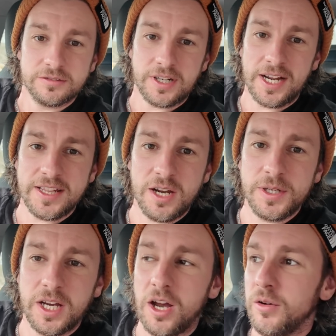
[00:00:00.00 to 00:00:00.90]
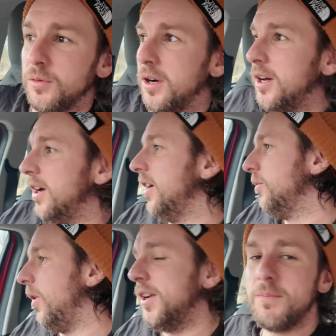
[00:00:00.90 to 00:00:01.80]
Right, there we go. What
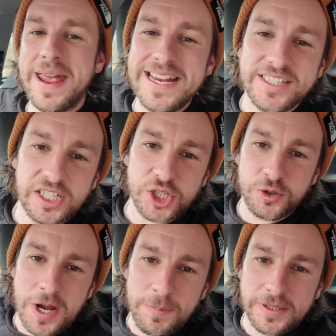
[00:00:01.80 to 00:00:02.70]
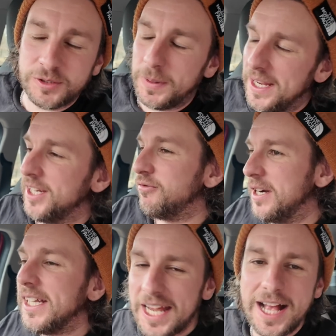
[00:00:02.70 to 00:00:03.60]
an amazing trip it's been. It
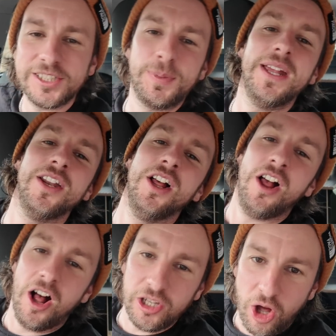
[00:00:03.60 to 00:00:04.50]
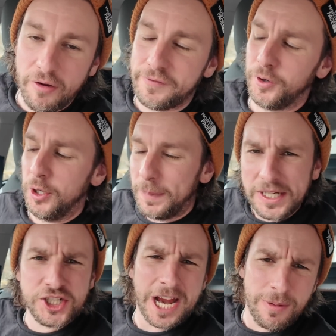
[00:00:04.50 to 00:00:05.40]
really has been a lot of fun.
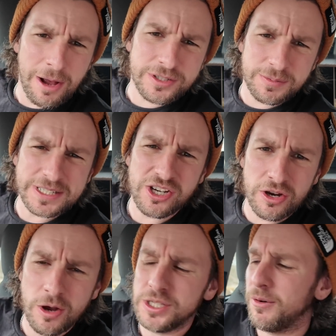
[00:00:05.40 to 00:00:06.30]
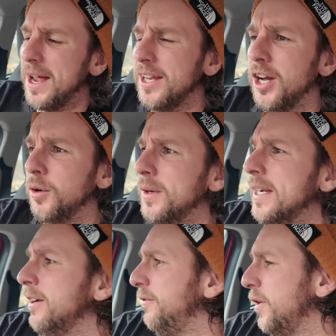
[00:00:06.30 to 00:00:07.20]
Big shout out to my Toyota Aygo,
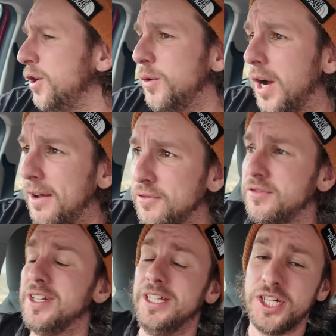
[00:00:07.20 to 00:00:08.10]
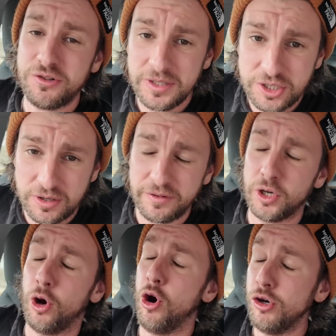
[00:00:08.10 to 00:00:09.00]
who I've literally
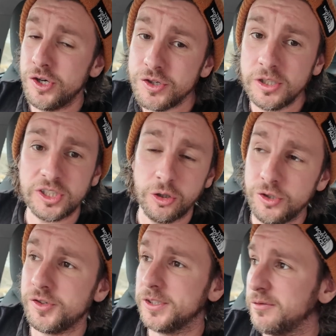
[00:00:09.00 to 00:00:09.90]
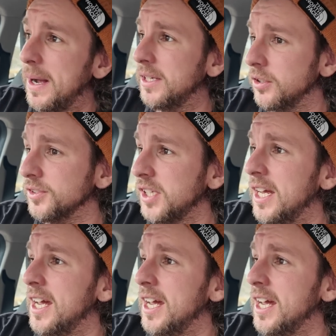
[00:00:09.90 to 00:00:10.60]
driven hundreds and hundreds of miles,